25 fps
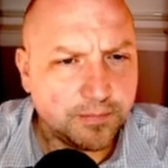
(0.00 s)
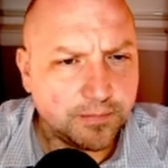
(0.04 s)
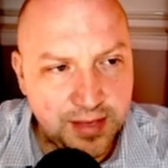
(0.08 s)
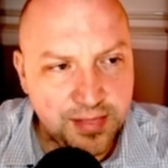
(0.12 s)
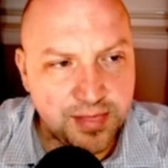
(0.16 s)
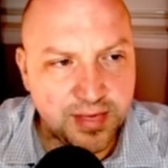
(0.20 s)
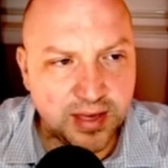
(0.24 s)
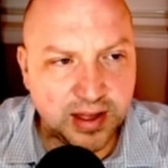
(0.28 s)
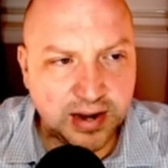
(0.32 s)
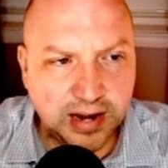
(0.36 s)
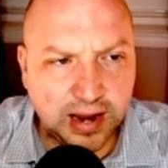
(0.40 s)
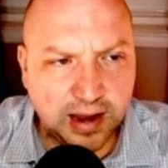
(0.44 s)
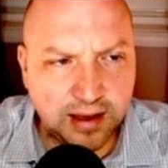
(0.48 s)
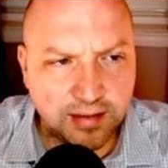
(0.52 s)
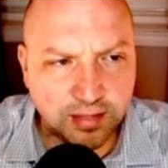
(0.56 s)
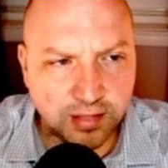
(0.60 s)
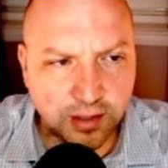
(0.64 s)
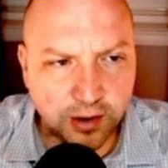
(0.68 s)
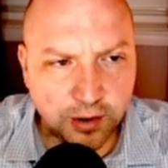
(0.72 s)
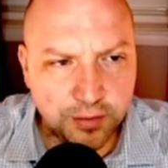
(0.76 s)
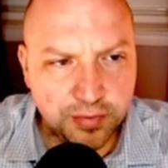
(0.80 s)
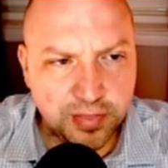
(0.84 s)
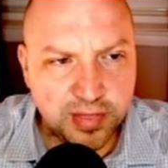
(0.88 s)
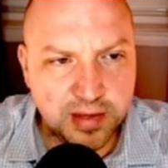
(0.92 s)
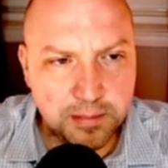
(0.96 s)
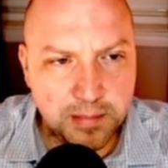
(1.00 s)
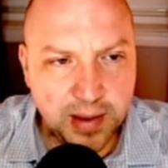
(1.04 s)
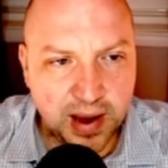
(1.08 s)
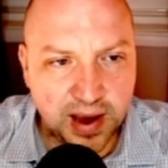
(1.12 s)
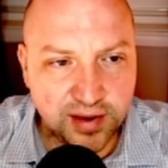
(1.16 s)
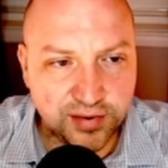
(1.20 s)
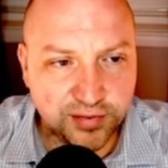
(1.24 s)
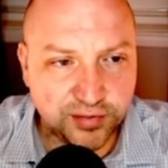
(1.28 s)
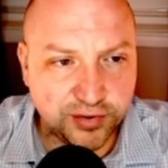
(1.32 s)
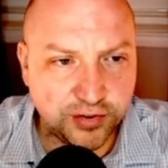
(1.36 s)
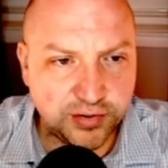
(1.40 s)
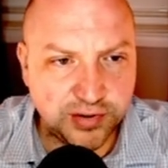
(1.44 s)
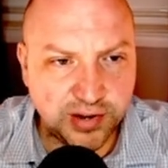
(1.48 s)
And then I load the
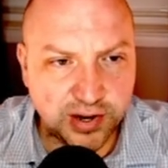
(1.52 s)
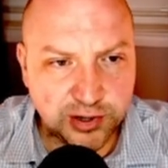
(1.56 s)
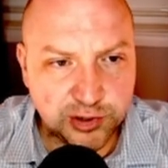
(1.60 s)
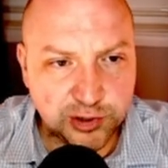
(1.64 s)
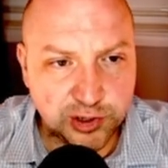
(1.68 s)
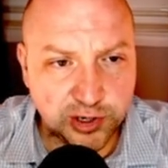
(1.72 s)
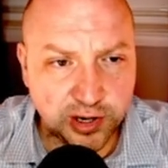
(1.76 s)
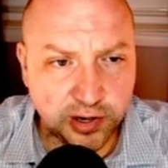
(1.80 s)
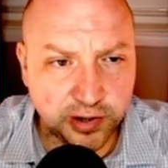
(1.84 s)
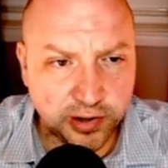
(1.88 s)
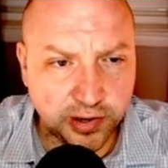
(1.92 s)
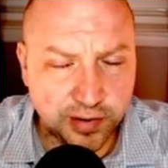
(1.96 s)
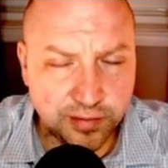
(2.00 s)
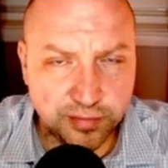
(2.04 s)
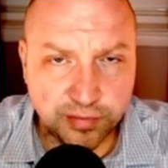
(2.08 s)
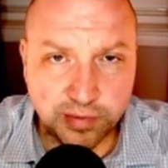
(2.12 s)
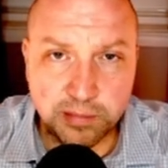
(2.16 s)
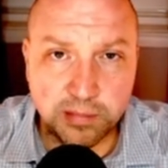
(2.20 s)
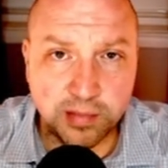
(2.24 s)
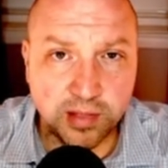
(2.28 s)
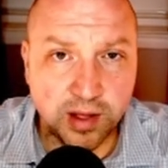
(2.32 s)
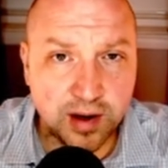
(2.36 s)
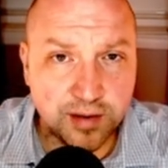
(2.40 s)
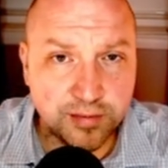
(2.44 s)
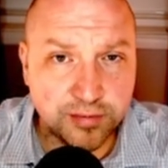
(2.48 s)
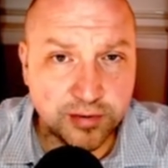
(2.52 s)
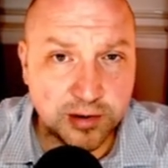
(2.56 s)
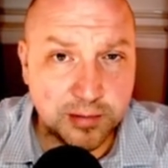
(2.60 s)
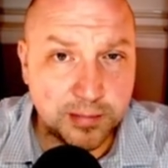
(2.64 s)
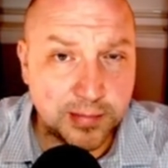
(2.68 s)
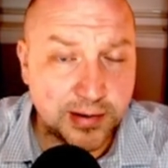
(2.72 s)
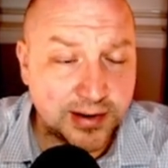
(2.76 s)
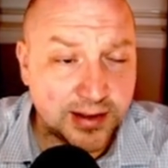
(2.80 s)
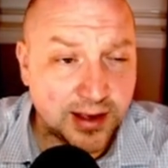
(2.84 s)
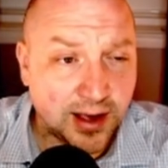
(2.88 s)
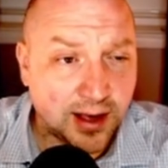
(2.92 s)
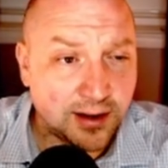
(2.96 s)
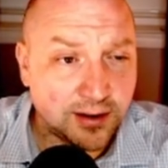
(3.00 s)
master dictionary from Lawford
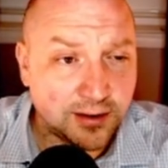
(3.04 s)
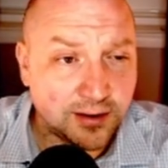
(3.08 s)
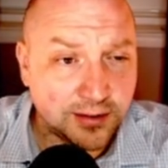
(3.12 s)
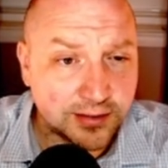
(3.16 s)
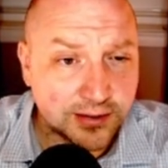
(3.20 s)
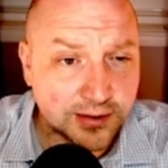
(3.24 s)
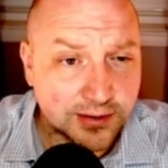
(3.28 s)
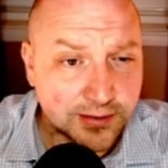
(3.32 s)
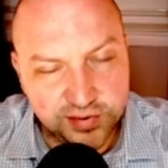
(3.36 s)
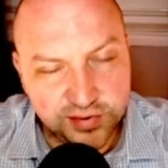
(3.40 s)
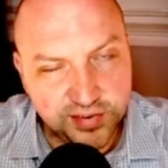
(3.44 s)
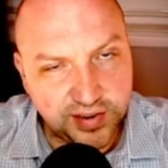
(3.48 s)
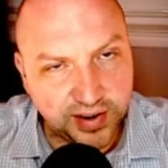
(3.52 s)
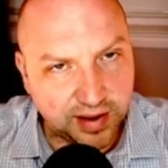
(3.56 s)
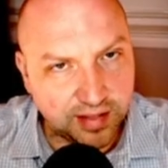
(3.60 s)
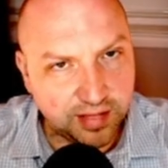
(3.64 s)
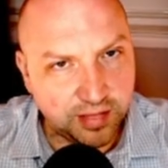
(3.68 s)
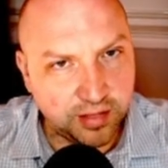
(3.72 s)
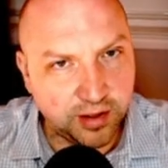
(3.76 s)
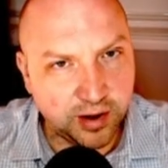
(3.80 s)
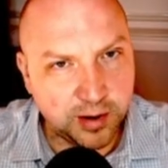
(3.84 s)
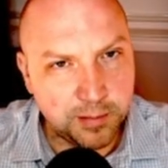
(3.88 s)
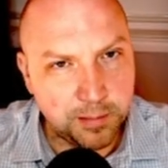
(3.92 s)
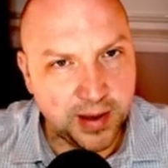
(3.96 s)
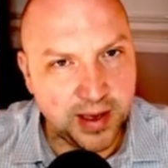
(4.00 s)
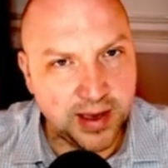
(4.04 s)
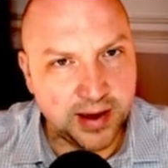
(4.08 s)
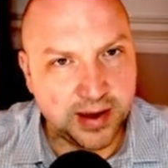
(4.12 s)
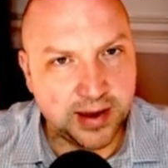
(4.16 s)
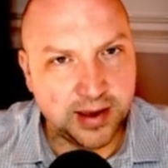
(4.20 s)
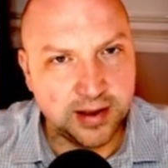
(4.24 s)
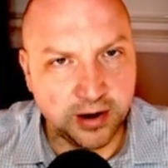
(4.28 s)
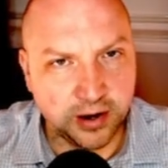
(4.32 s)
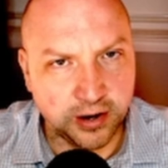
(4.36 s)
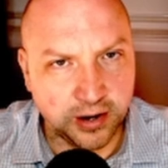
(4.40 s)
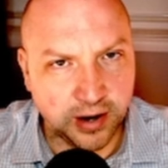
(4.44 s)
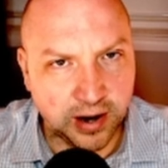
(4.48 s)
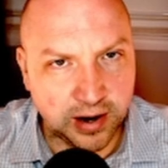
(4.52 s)
McDonald. Let's take a look back
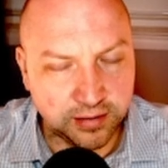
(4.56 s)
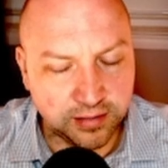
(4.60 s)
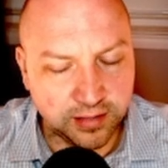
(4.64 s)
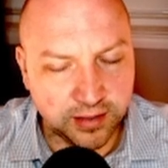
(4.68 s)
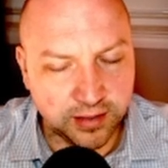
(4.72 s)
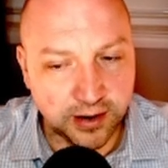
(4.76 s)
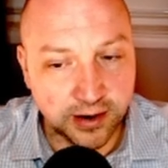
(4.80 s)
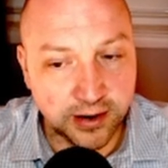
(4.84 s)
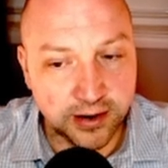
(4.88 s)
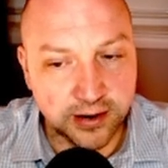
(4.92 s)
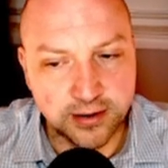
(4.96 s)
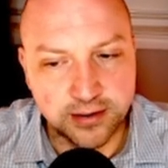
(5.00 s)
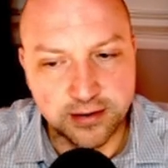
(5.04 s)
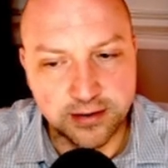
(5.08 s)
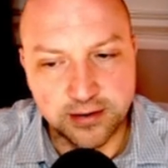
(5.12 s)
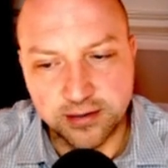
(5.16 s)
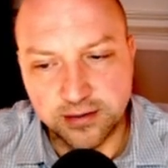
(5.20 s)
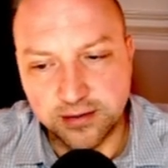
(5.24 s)
at our outline.